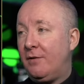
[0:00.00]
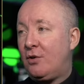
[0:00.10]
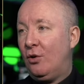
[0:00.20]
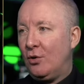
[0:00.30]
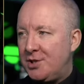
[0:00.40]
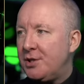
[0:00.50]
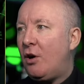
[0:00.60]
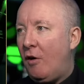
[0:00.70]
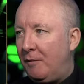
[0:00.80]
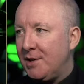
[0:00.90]
of course,
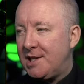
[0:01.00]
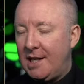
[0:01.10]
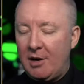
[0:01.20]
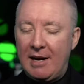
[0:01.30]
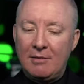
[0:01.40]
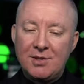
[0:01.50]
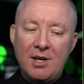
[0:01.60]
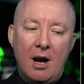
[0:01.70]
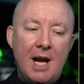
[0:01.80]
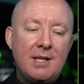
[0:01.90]
obviously you're
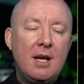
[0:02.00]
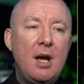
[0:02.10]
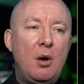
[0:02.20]
outside,